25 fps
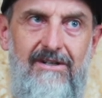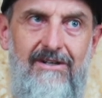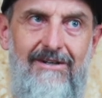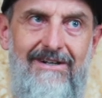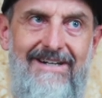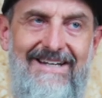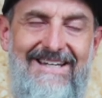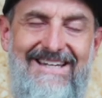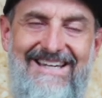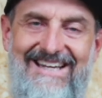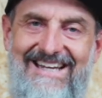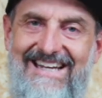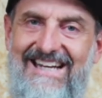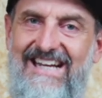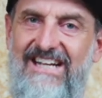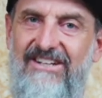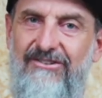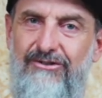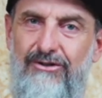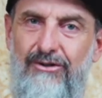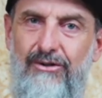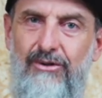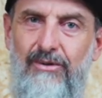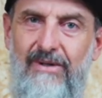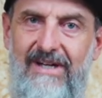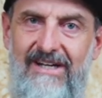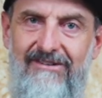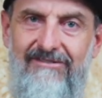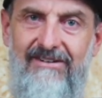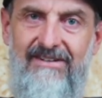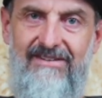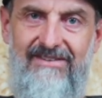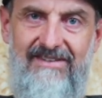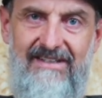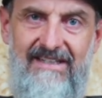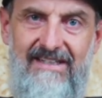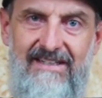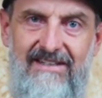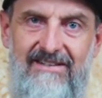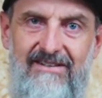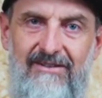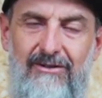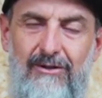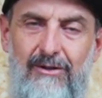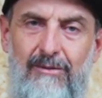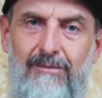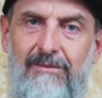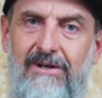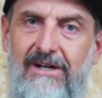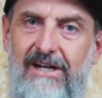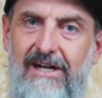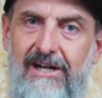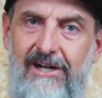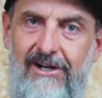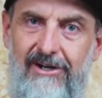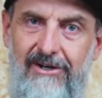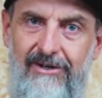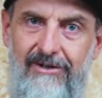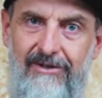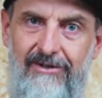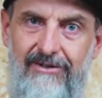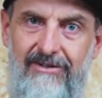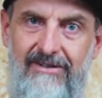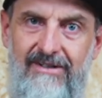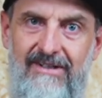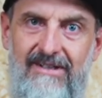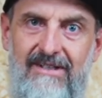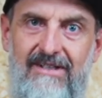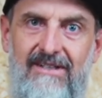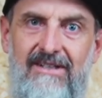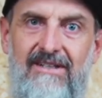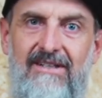I can't do everything on my own.